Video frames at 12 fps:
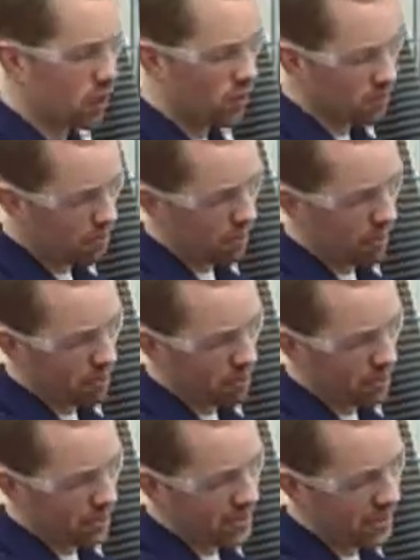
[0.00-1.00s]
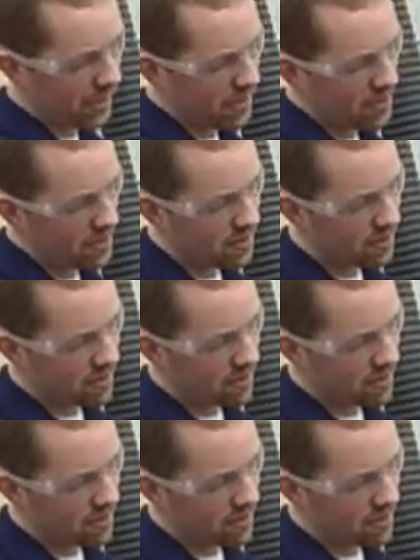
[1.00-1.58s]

lower the upper blade guide,